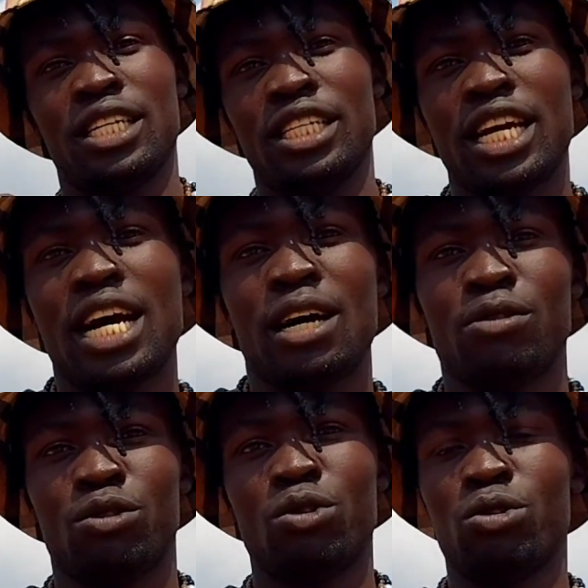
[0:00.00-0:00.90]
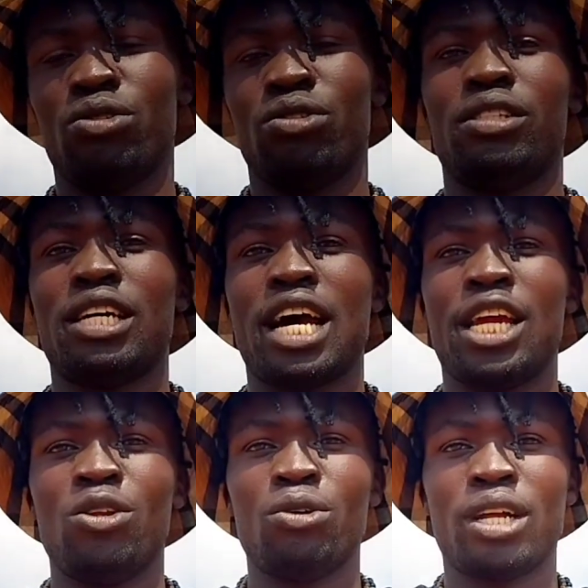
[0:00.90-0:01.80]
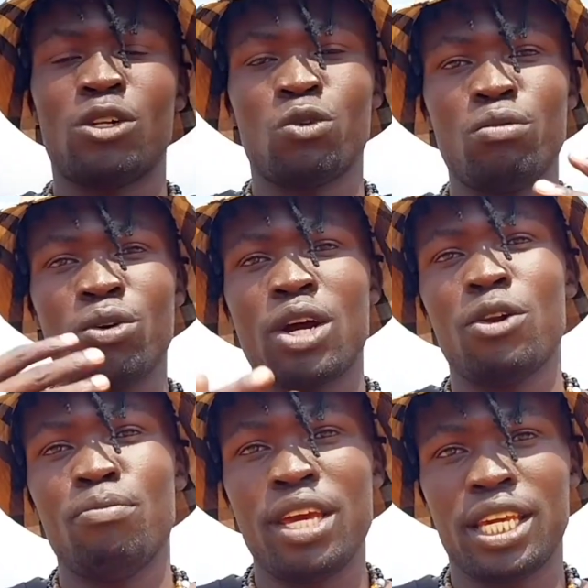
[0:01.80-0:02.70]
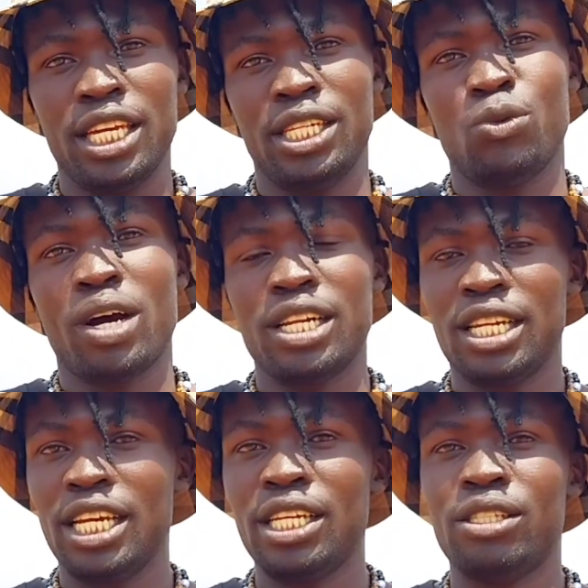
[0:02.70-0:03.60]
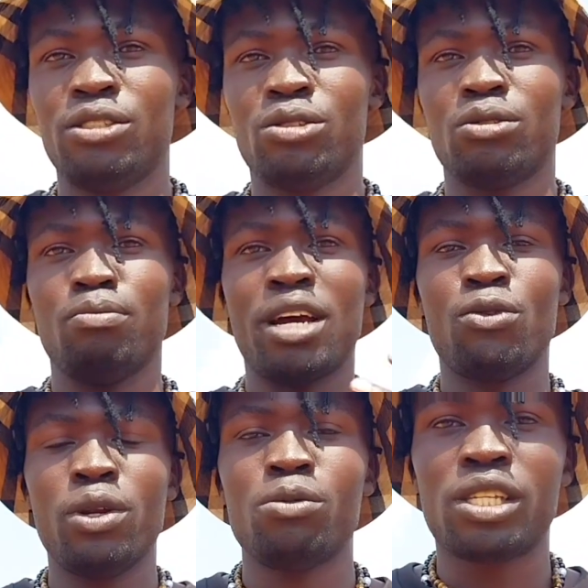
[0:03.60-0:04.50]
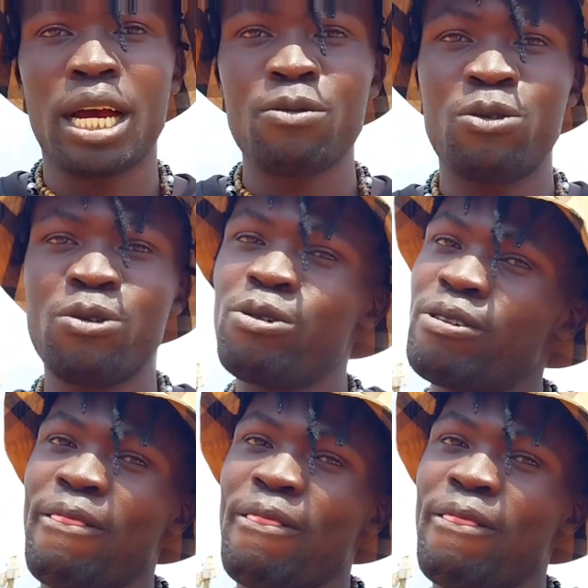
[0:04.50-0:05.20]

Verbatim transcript: Yeah, because I know that more I'll make it one day. My dreams come true.